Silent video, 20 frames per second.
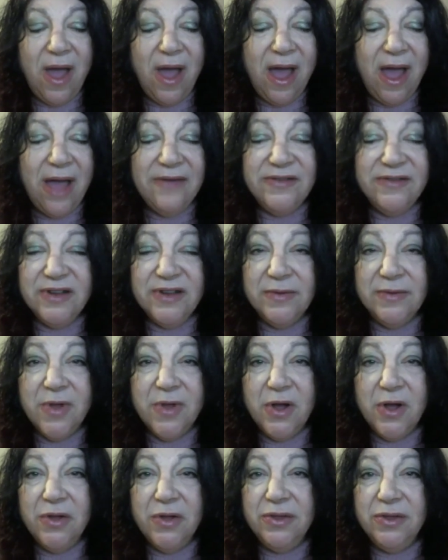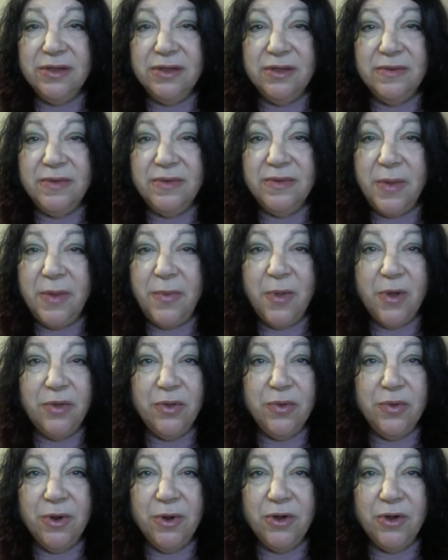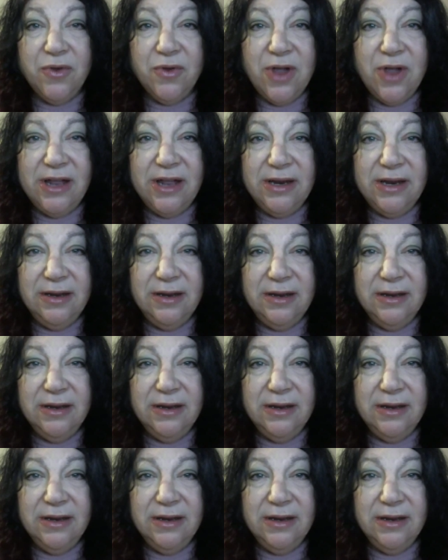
I've done both. They both work great.